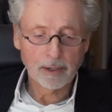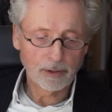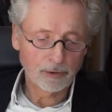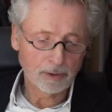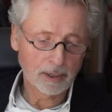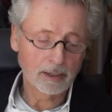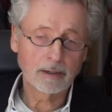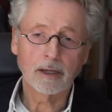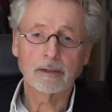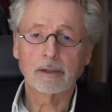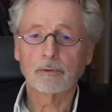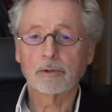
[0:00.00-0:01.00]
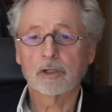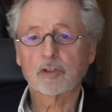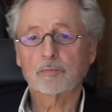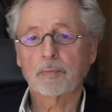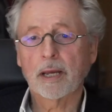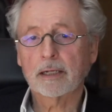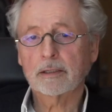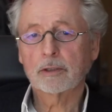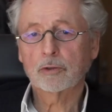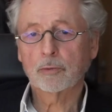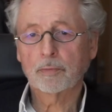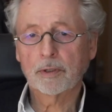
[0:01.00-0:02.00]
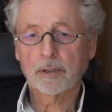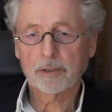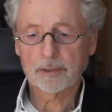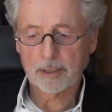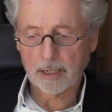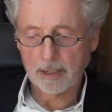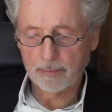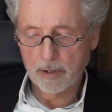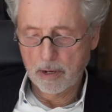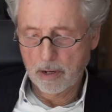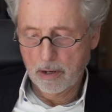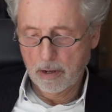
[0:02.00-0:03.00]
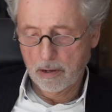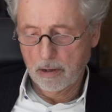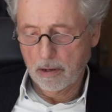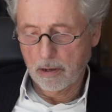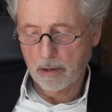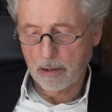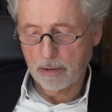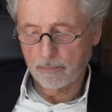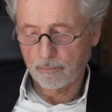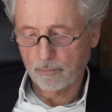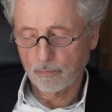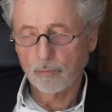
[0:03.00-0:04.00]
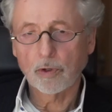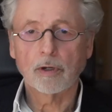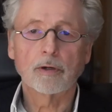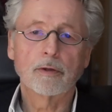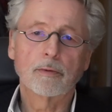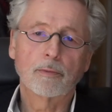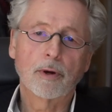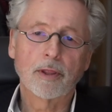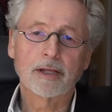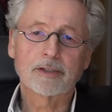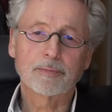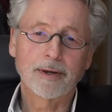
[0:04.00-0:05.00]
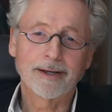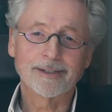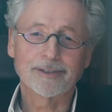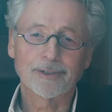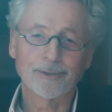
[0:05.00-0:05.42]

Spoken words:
anything and don't expect it to be the same. Yeah, well, that's my answer